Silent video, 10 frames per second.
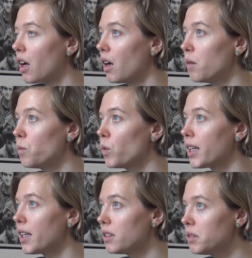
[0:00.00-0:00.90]
Well,
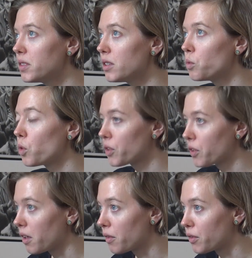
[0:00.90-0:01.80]
I lived in
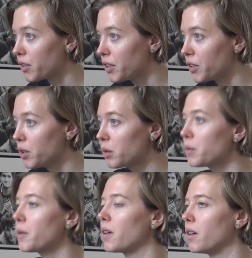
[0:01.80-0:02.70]
Warsaw for a year,
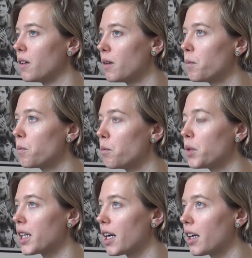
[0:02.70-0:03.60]

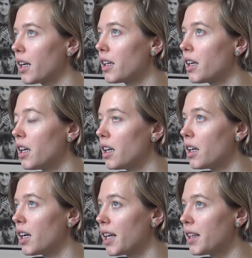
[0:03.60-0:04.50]
but I
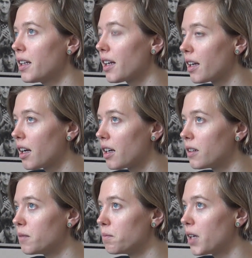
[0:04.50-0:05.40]
think
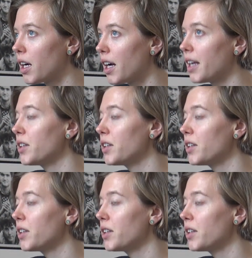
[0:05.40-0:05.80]
I